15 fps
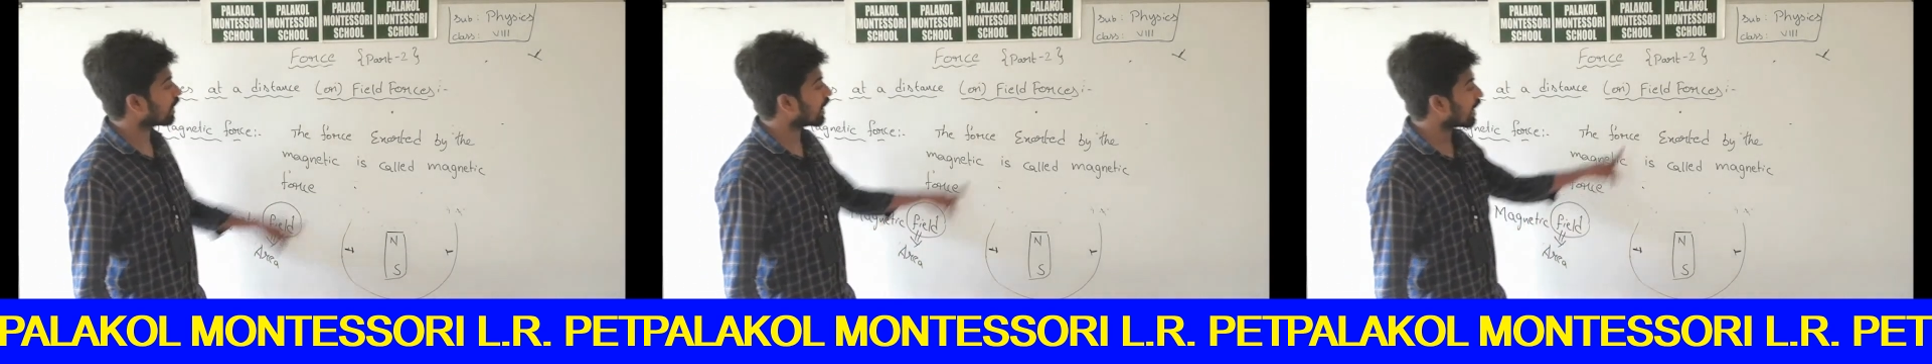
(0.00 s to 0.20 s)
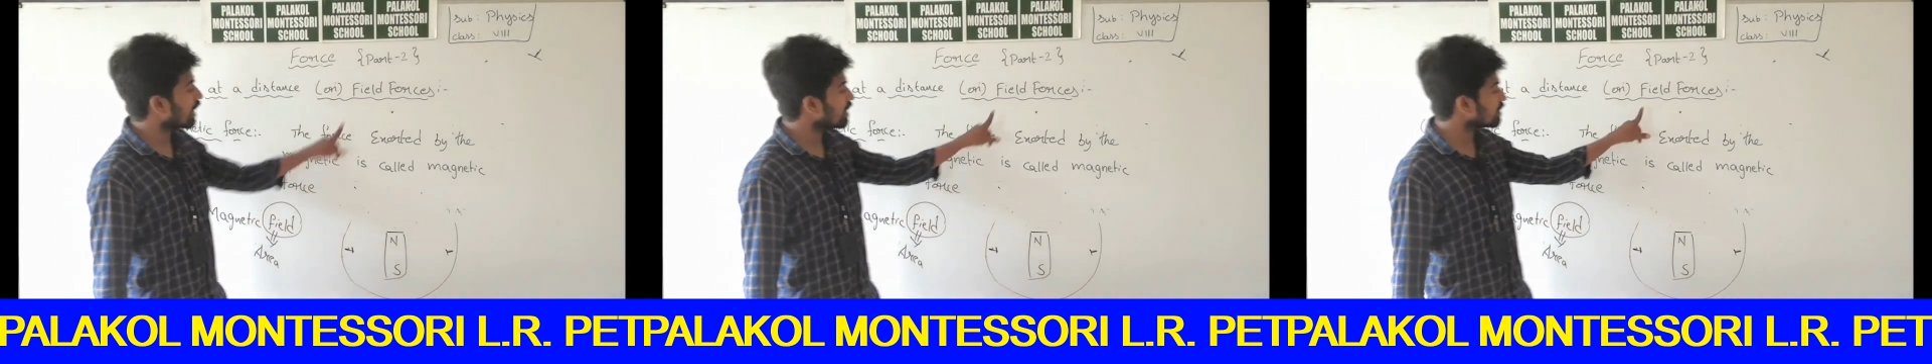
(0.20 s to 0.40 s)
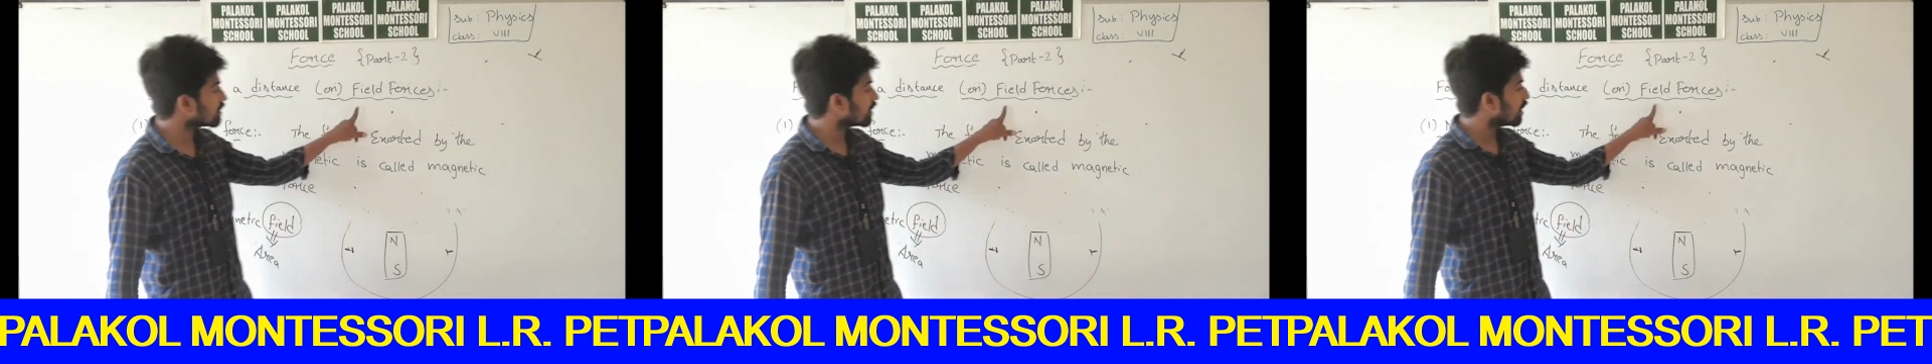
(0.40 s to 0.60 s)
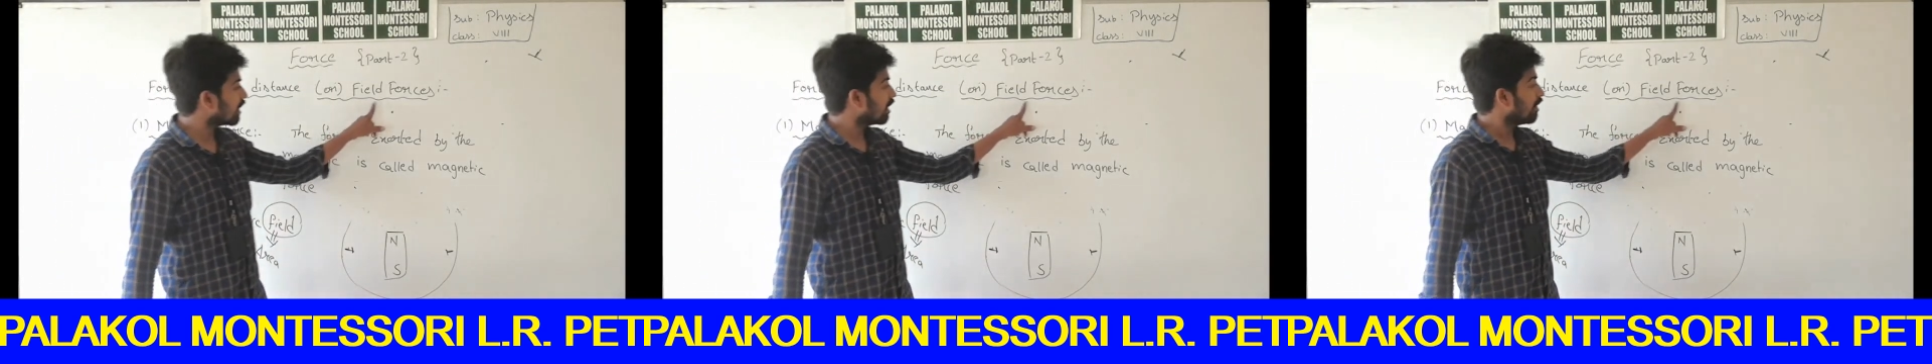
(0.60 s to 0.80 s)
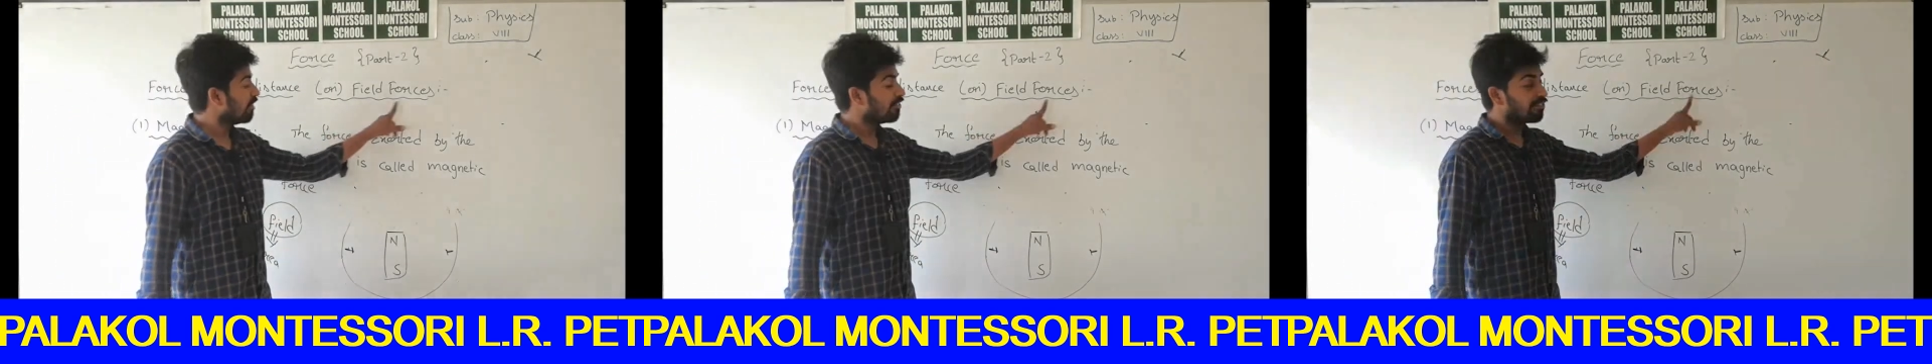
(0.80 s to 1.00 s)
as
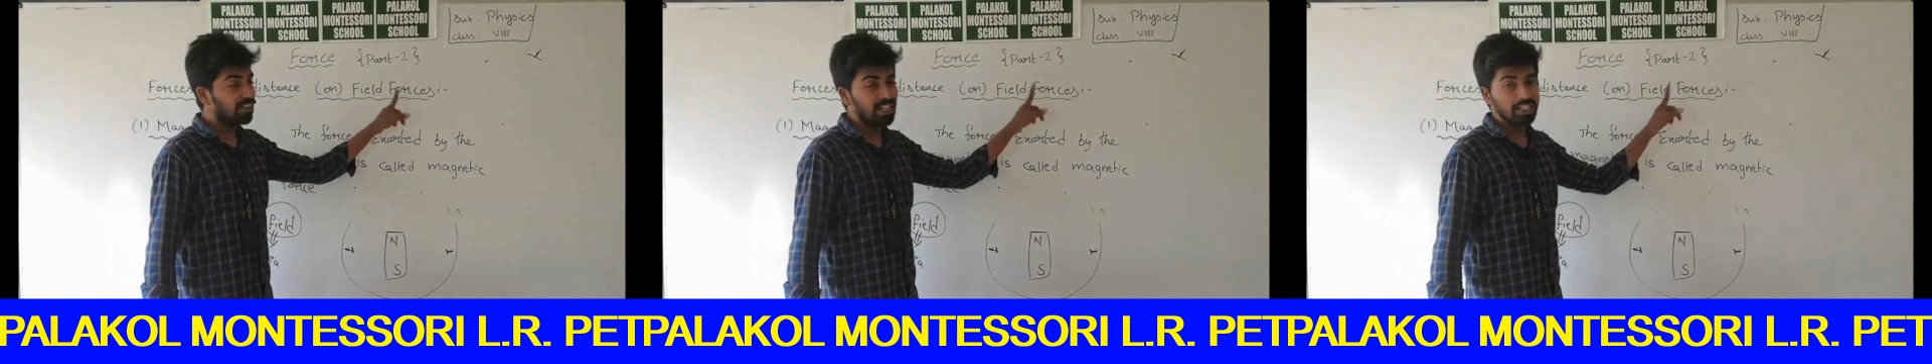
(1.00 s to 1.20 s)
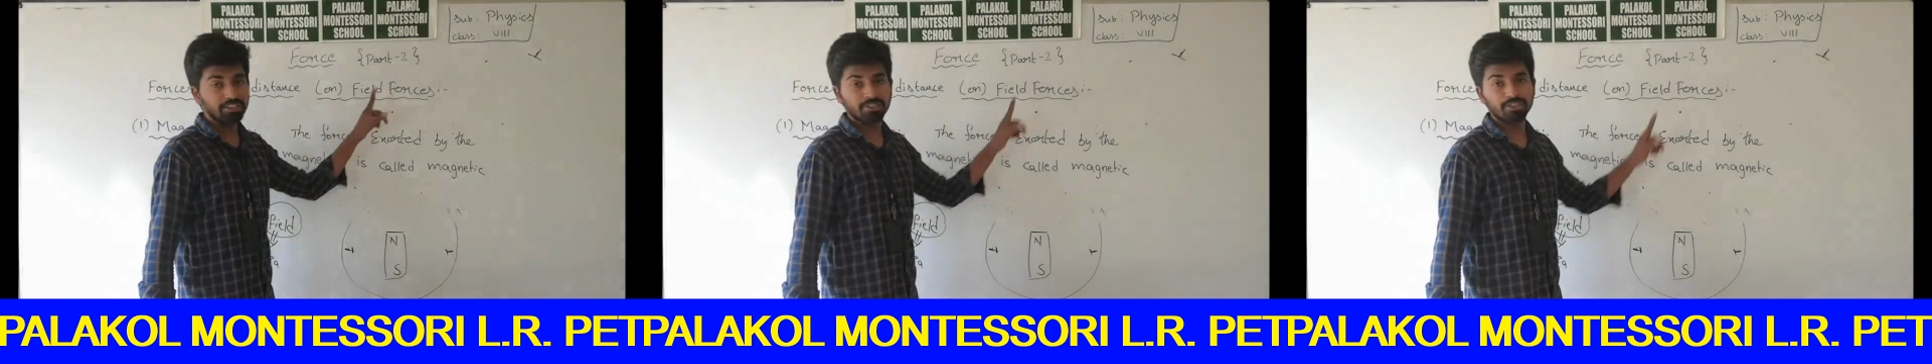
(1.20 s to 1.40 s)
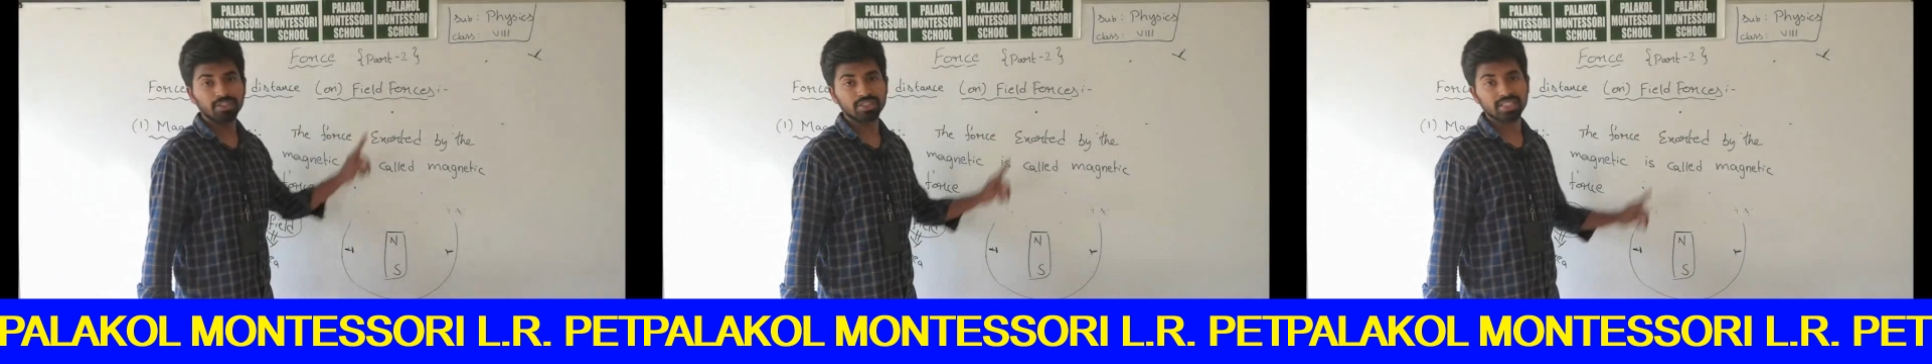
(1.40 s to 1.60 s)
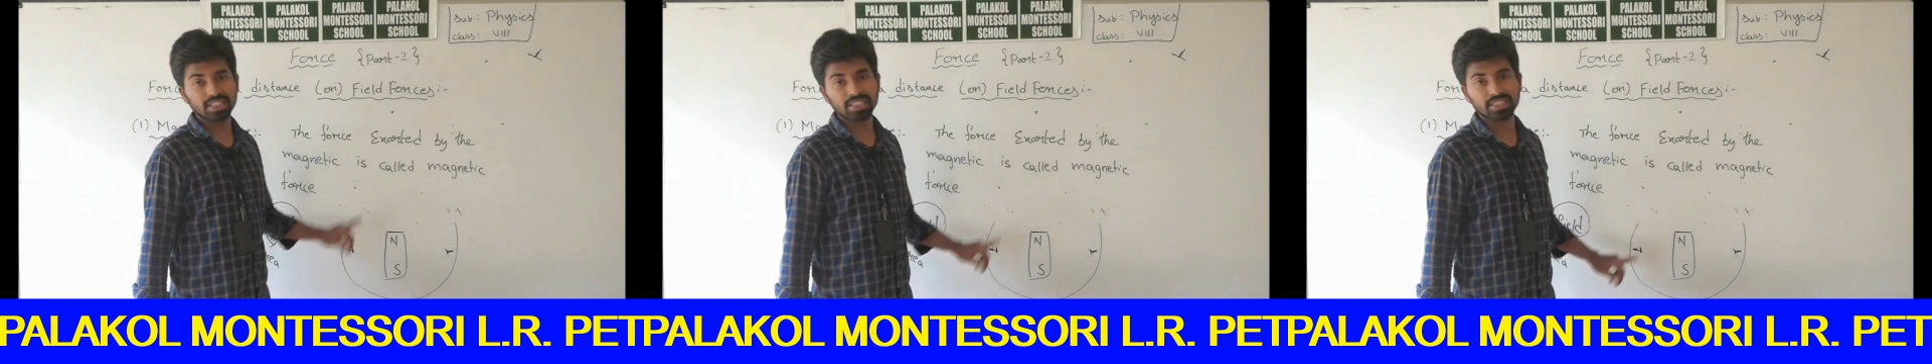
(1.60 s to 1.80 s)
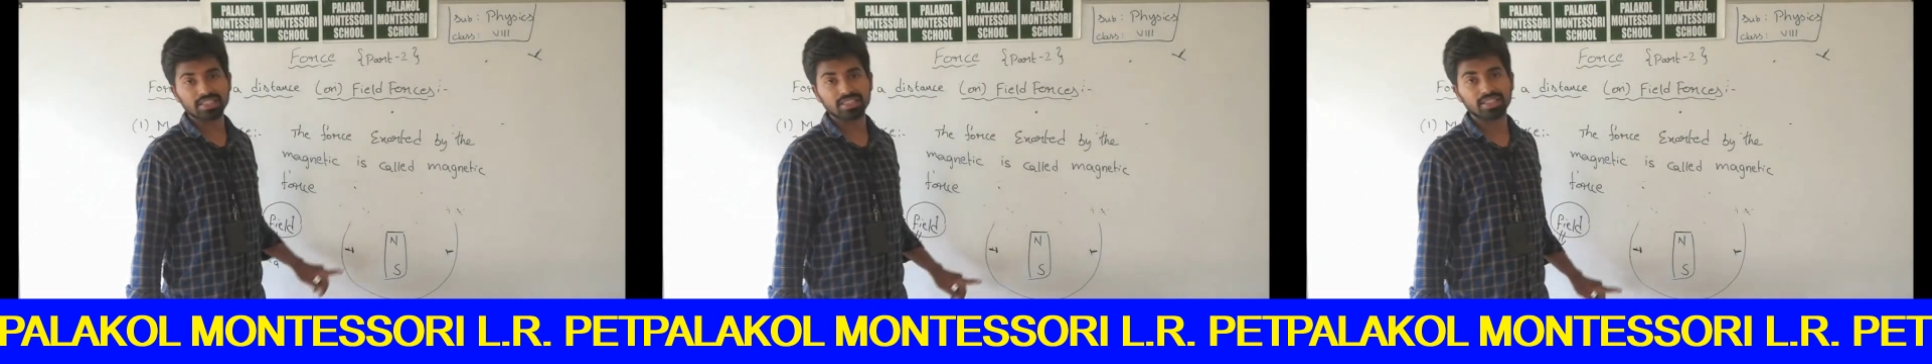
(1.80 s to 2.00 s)
field
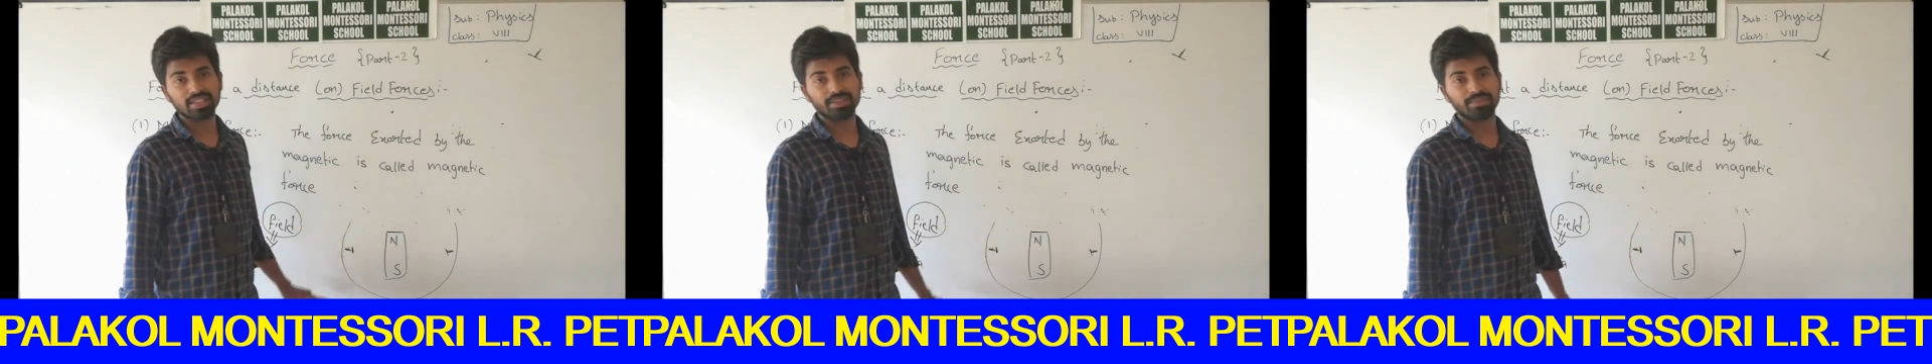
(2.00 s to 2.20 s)
forces.